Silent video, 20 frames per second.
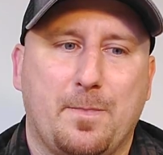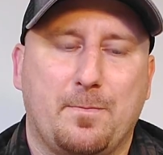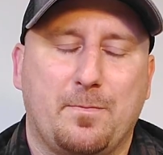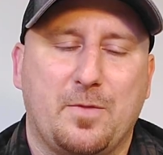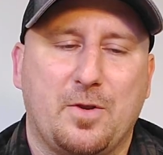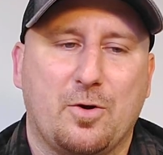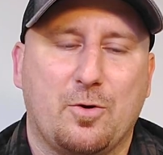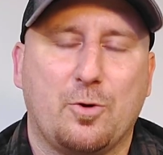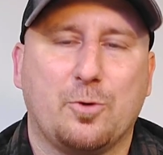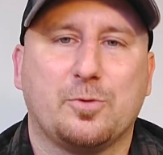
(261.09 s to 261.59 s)

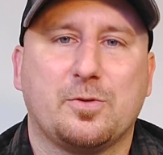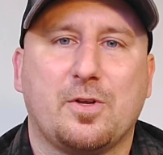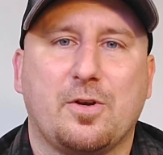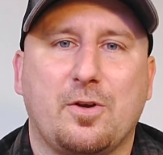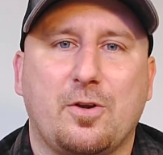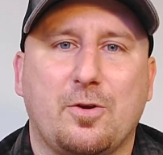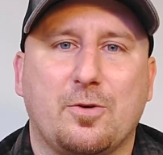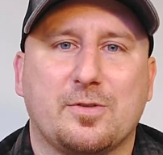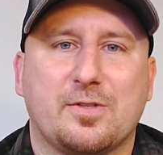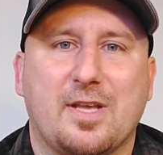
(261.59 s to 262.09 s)
You know, who's going
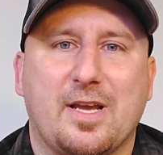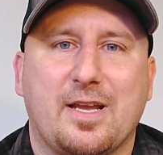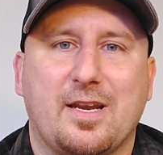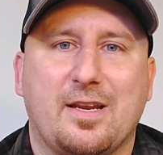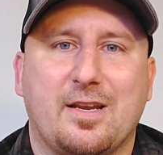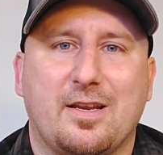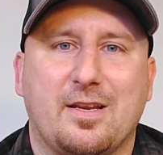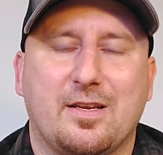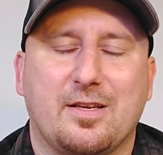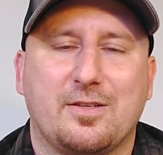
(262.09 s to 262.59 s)
to use that
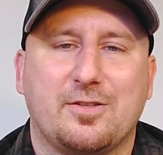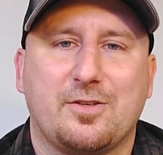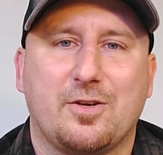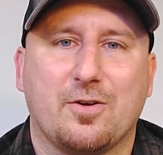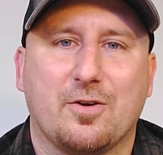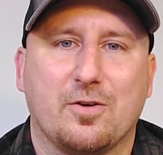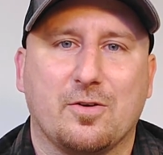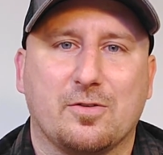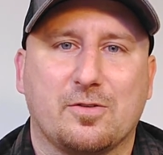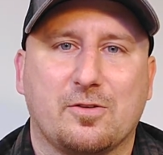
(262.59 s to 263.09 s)
is
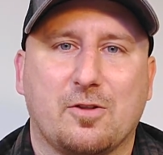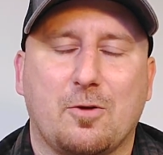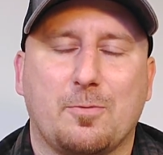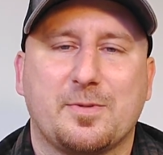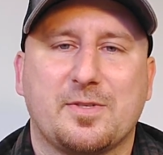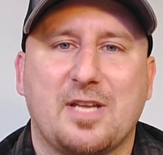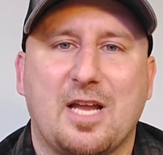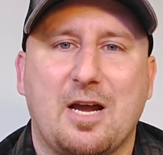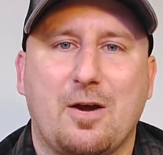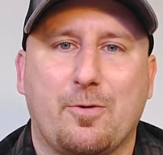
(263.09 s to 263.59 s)
your
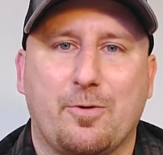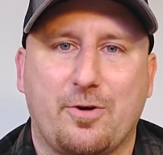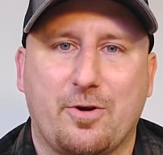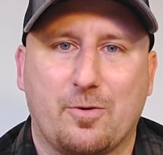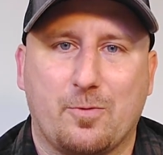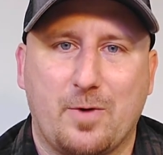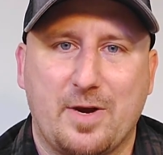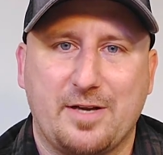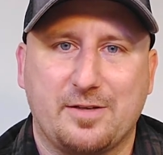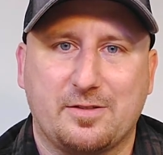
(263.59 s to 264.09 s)
slopestyle or your
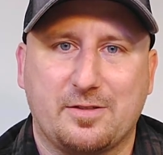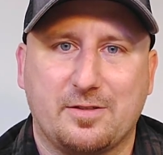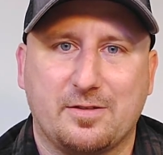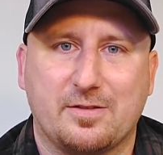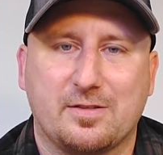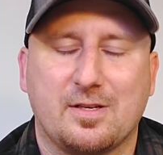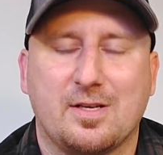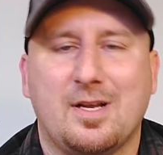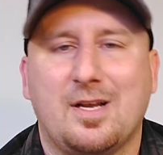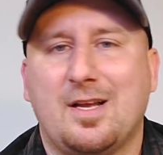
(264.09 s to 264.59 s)

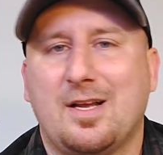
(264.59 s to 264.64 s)
racers.